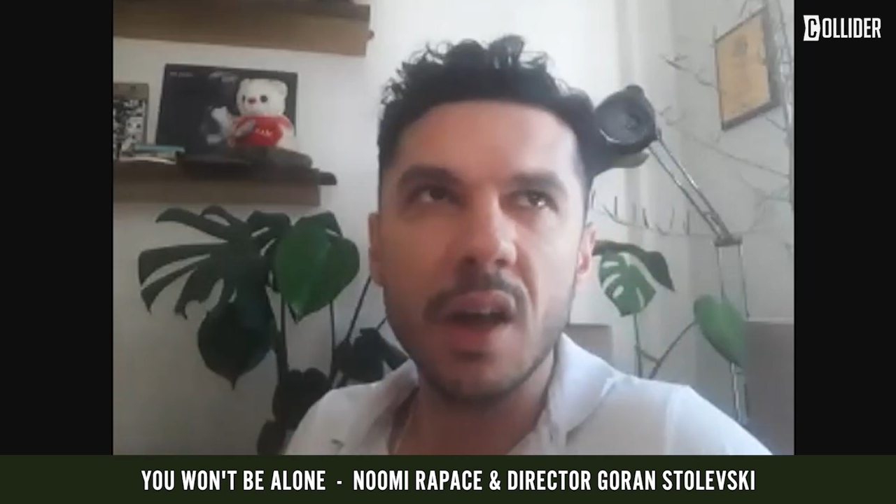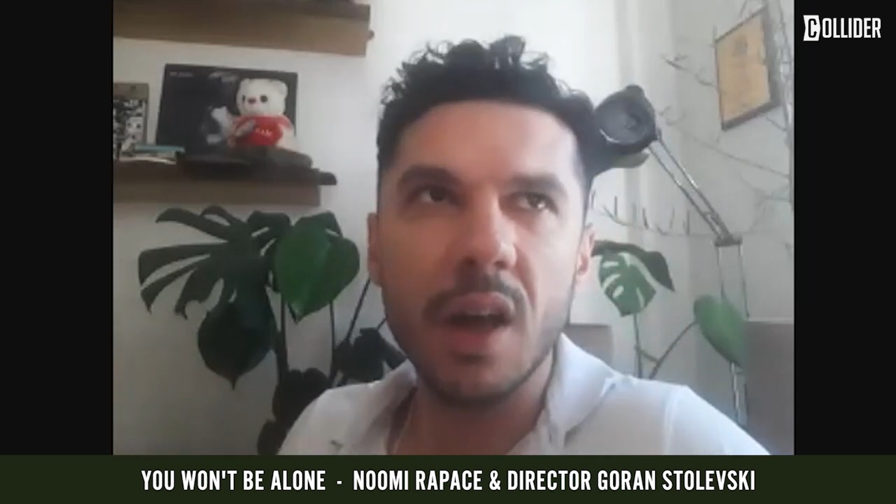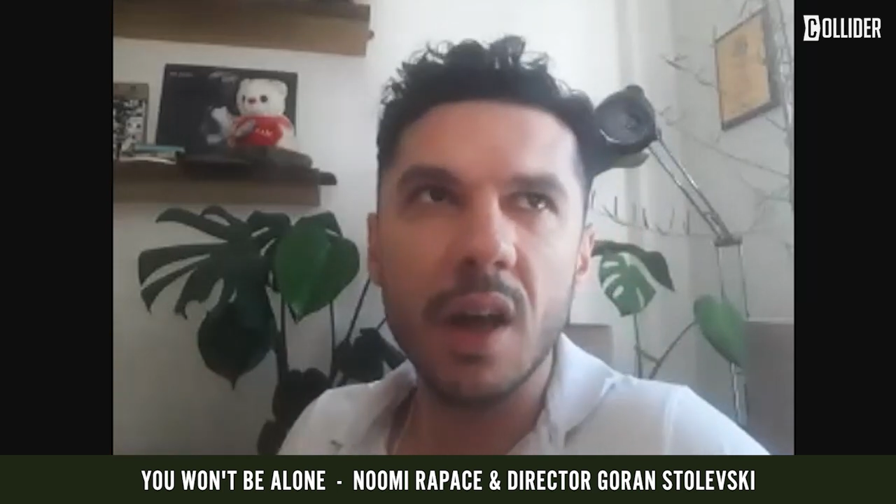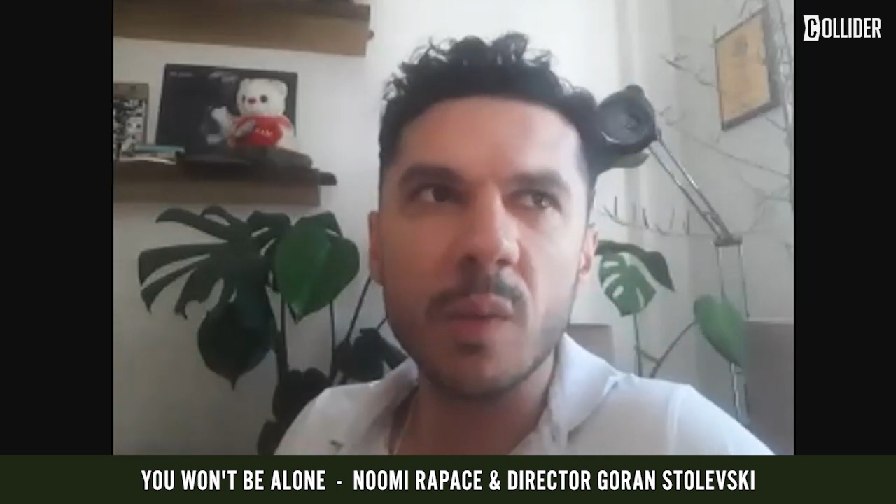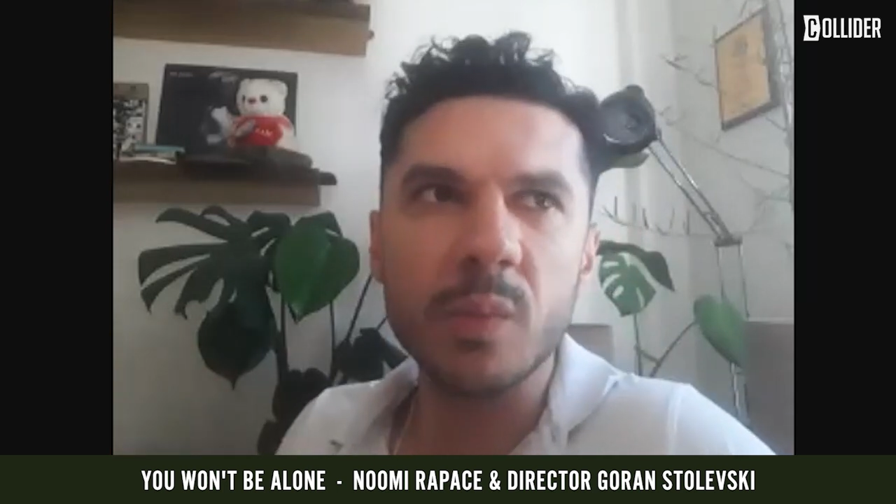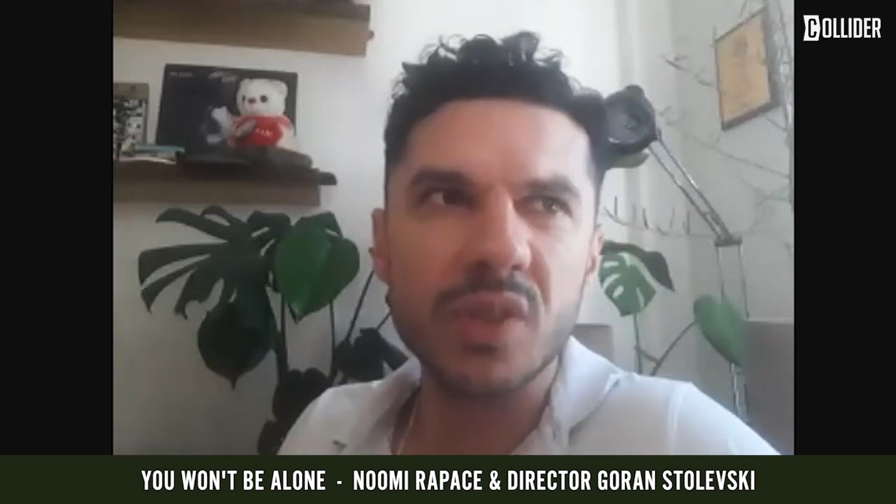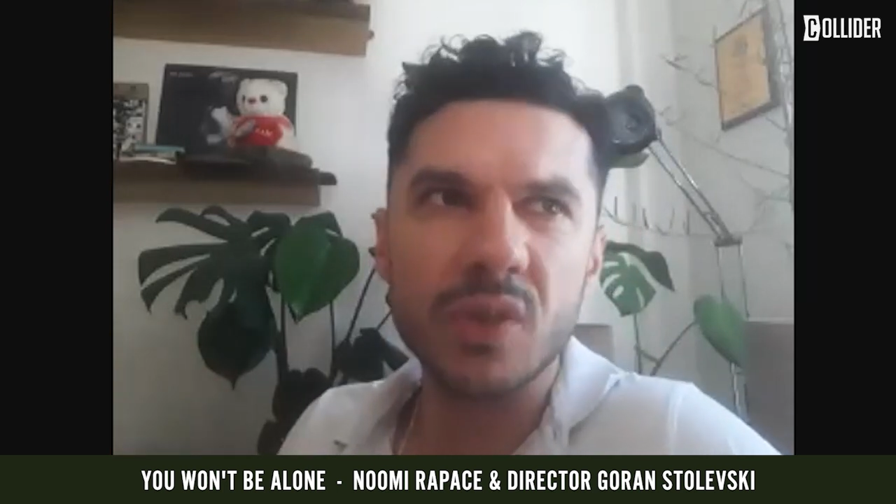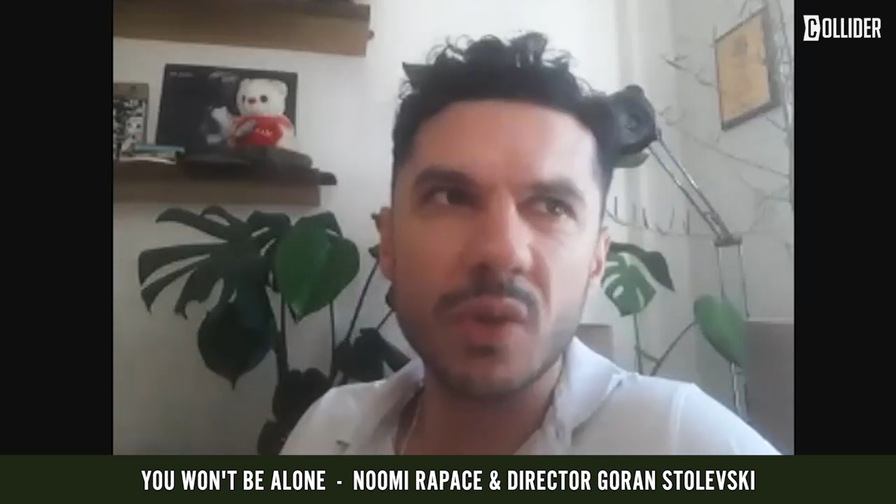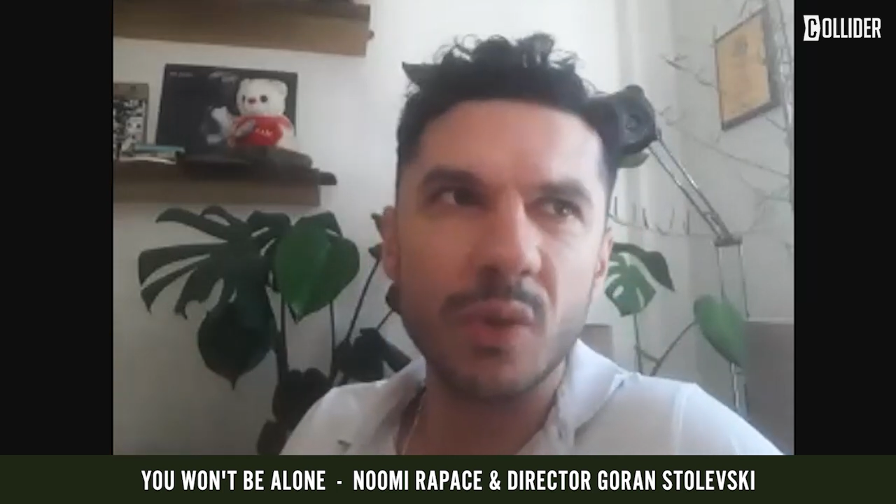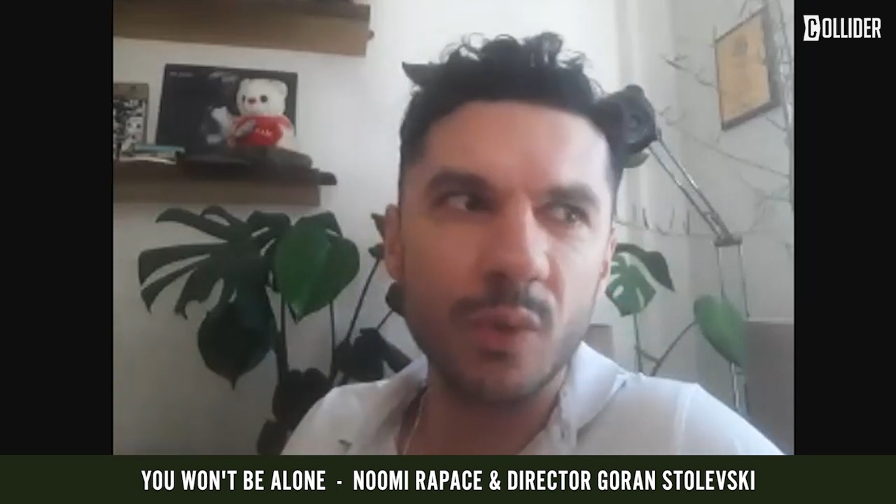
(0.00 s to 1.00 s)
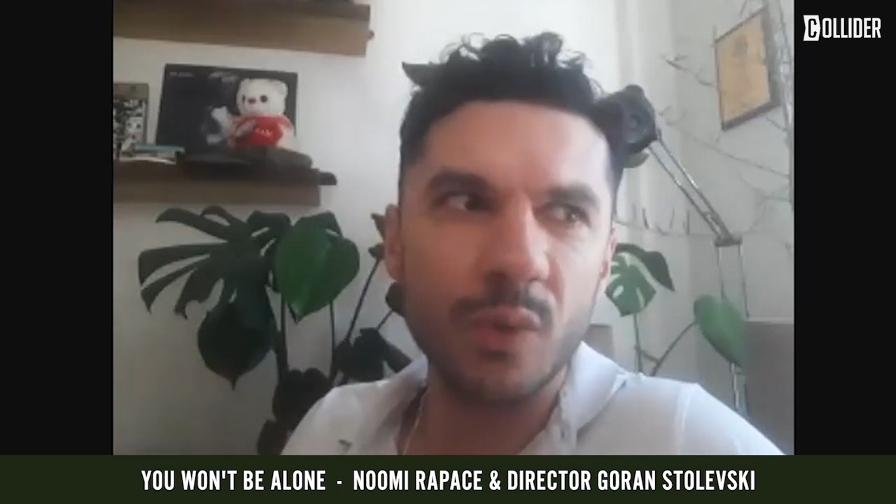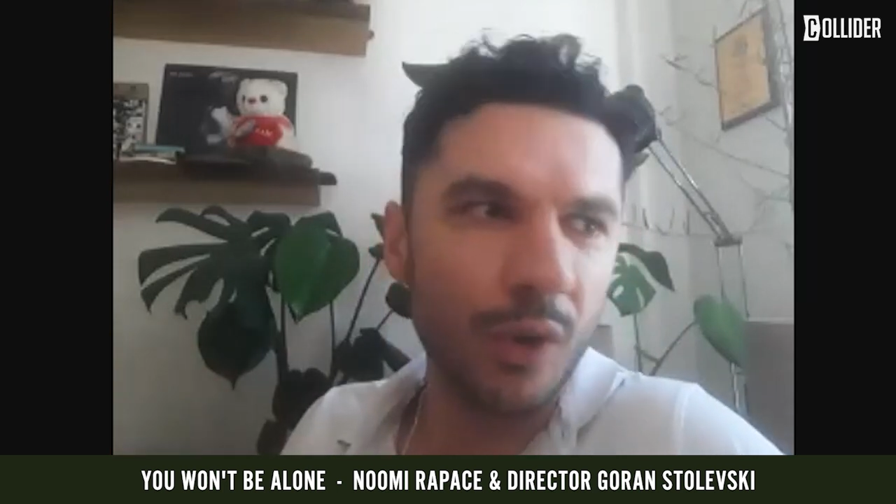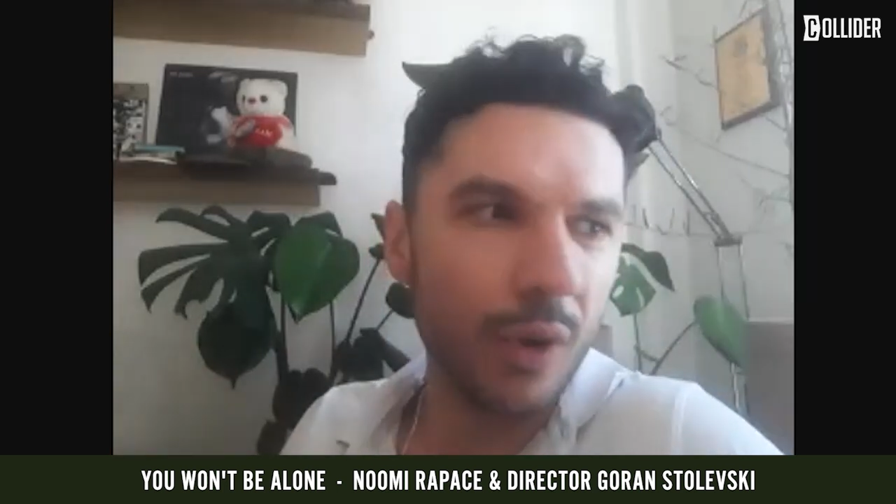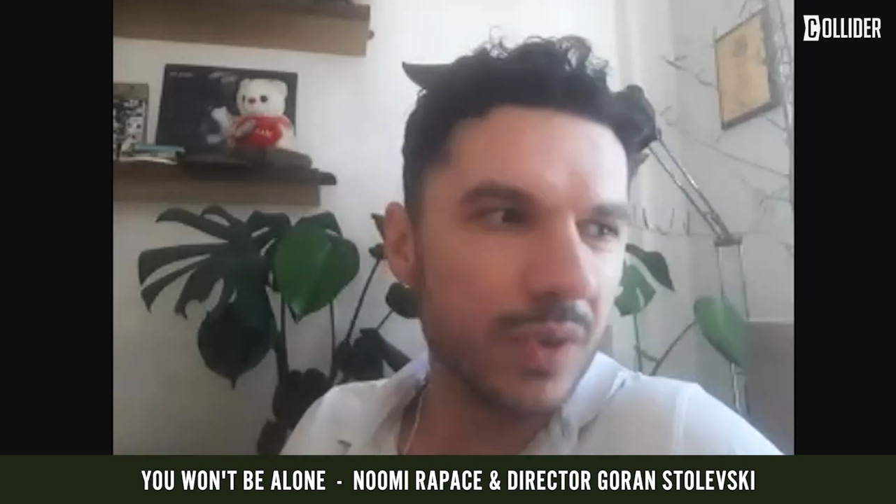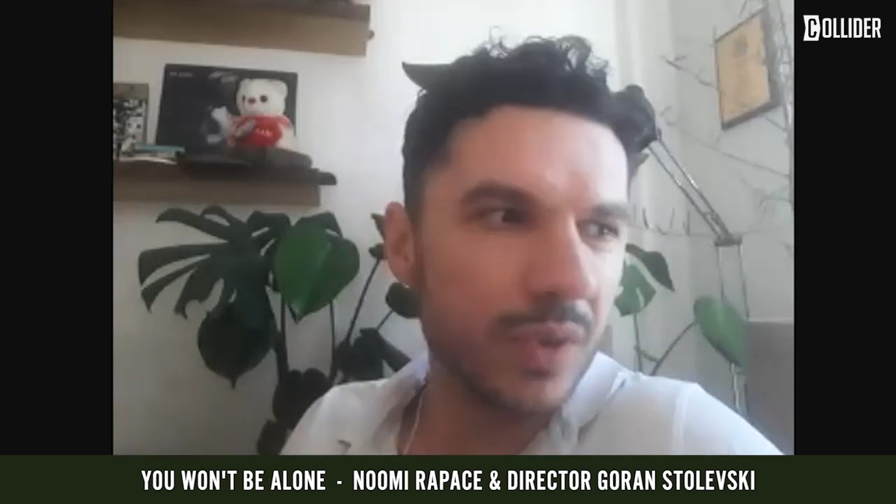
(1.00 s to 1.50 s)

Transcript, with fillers: um, so you know it was